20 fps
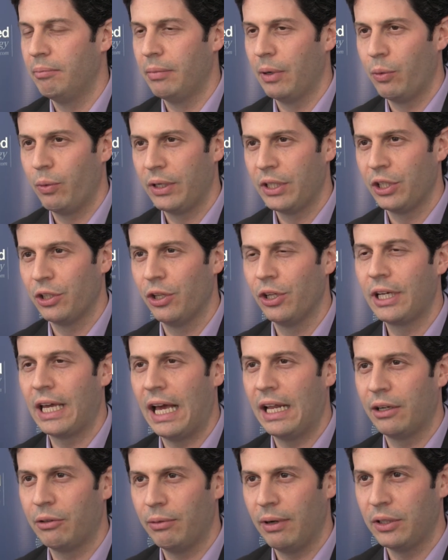But when you look
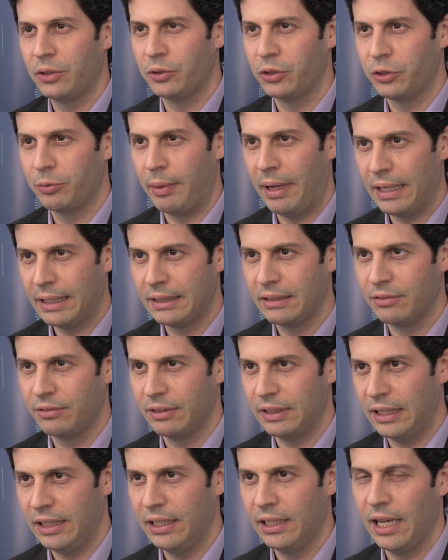at it
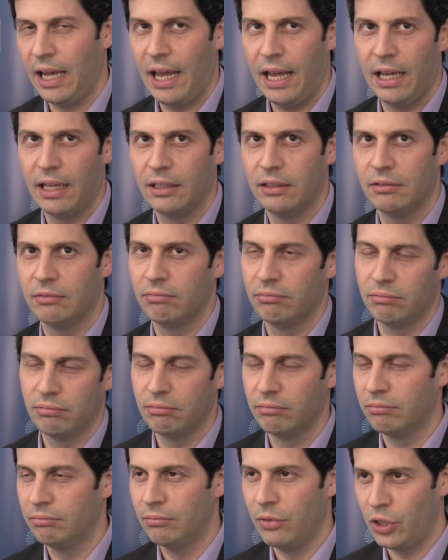retrospectively,
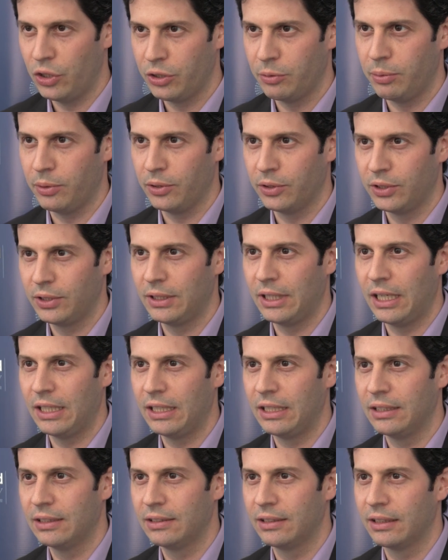and multiple
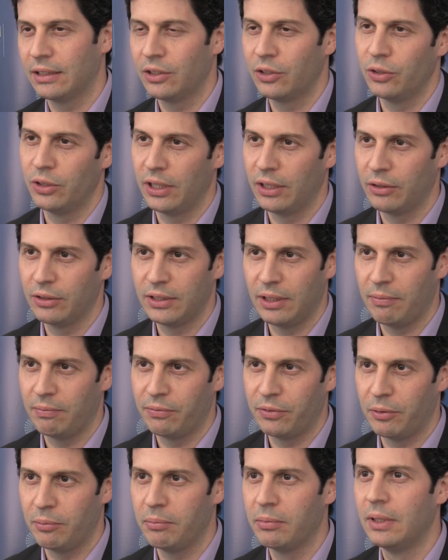studies including some
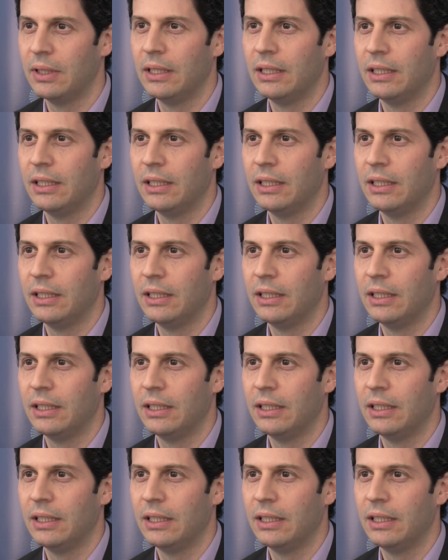from